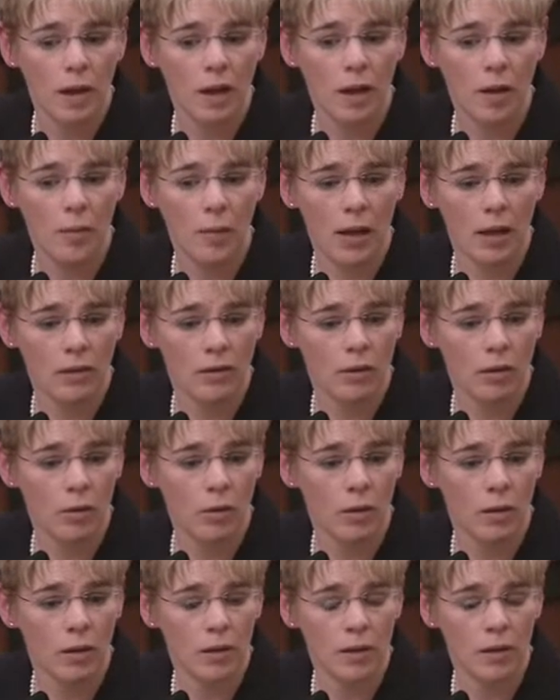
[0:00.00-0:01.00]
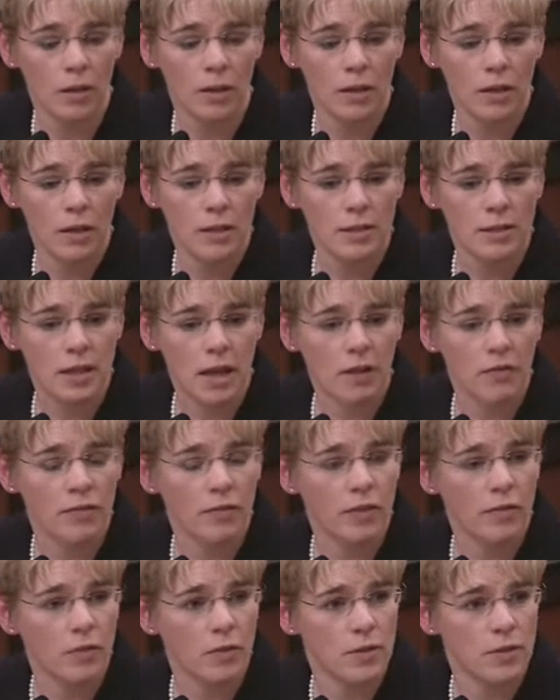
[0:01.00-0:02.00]
at lower staff
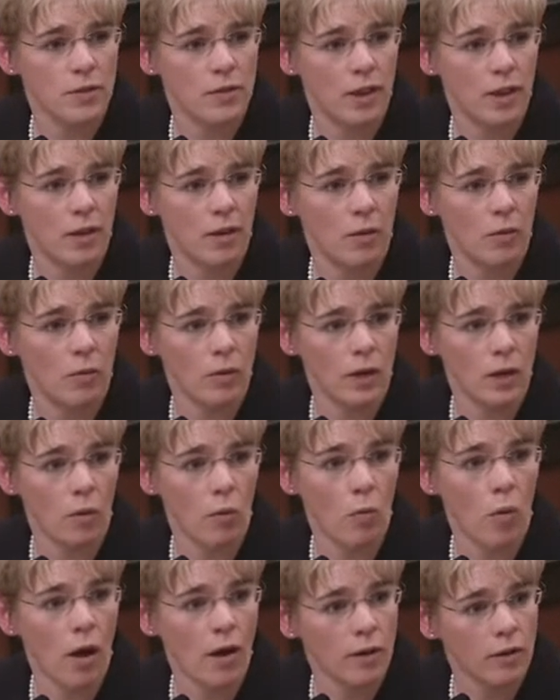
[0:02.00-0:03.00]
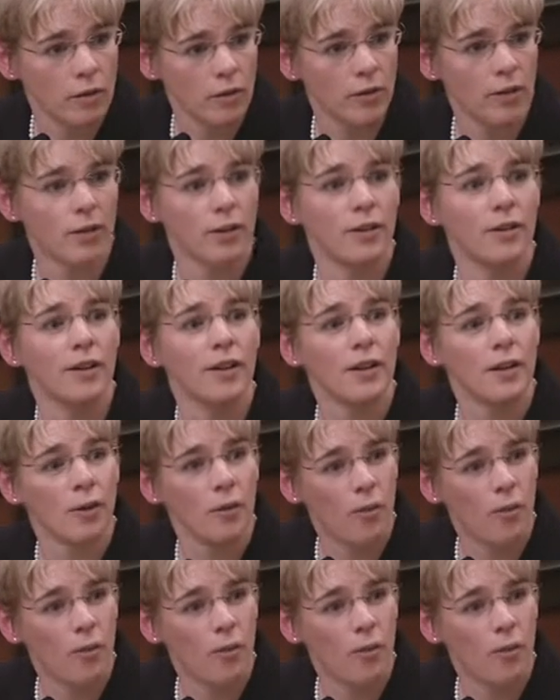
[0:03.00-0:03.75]
levels that, you know, want to learn,